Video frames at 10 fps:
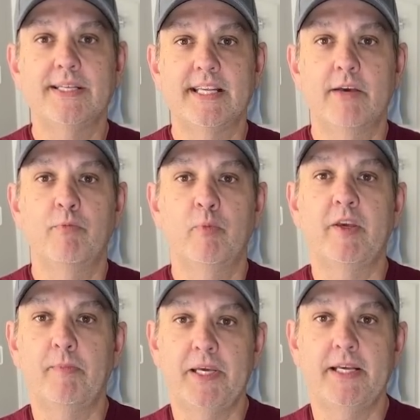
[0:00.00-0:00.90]
does
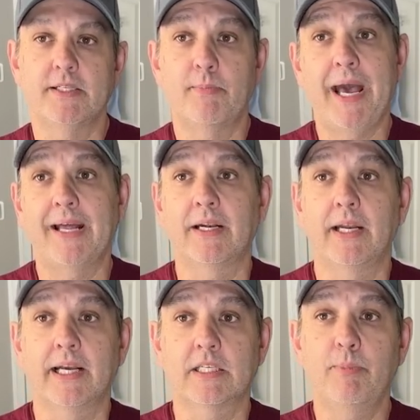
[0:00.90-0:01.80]
MVP's
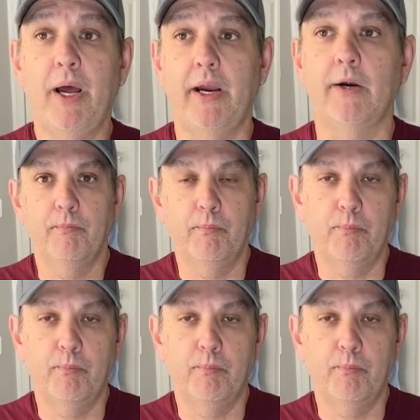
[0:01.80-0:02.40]
patent expire?